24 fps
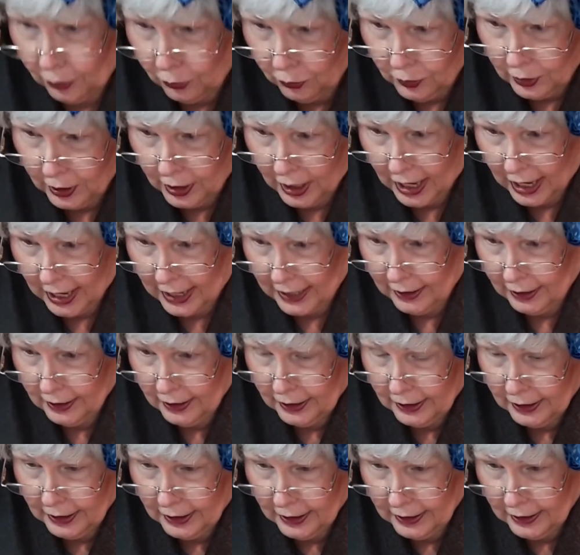Okay.
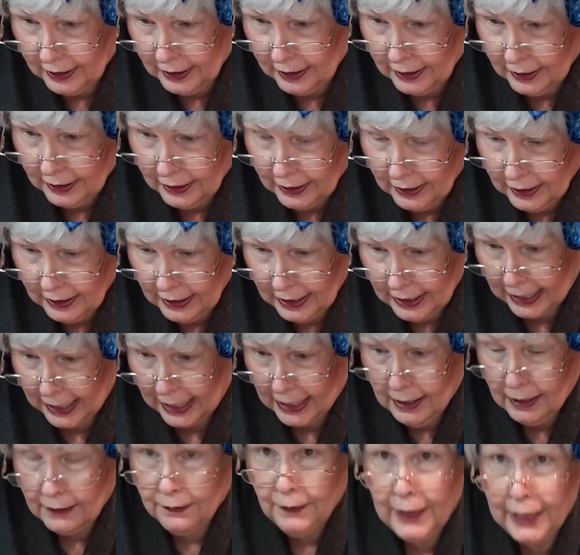
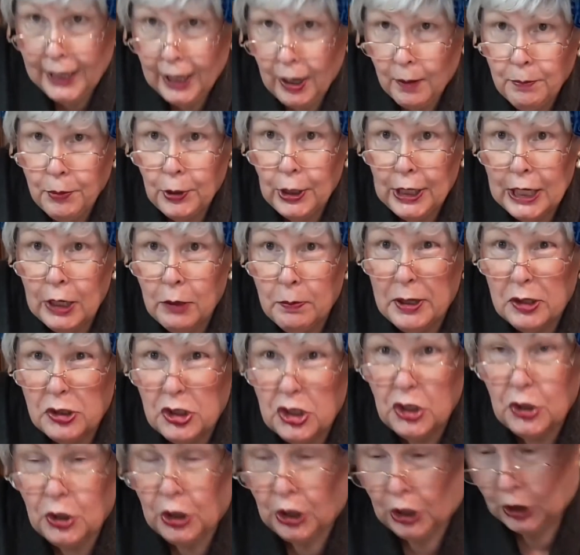And I think I'll put a little bit of
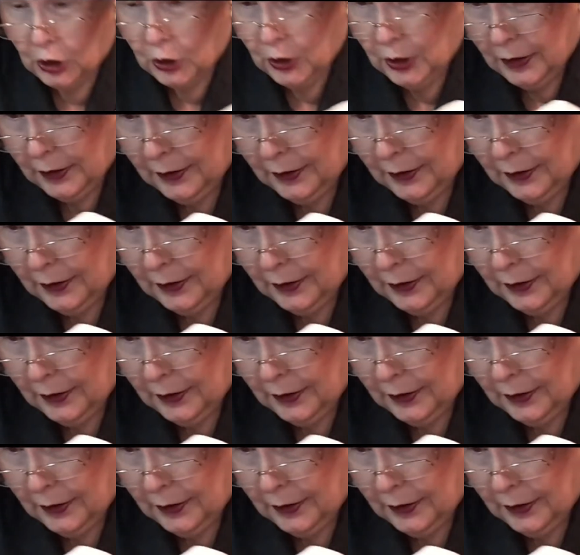sugar.